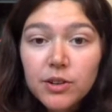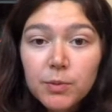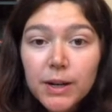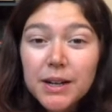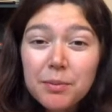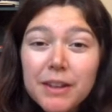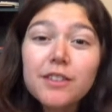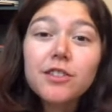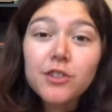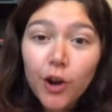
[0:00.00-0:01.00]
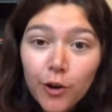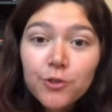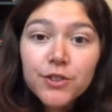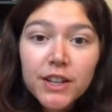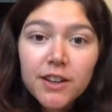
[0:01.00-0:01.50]
we're going to be
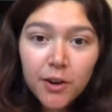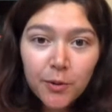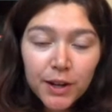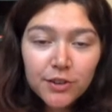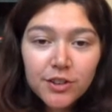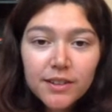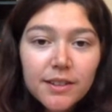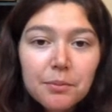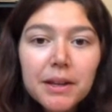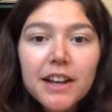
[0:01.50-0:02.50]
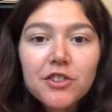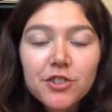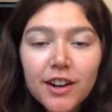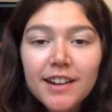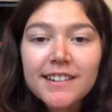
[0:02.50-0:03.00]
solving equations, meaning
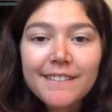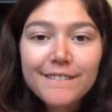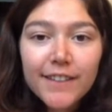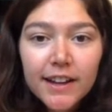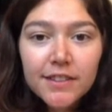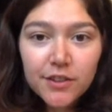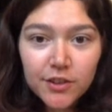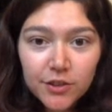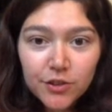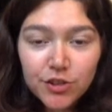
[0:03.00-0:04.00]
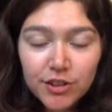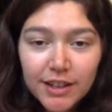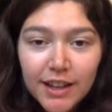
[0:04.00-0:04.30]
trying to find the solution.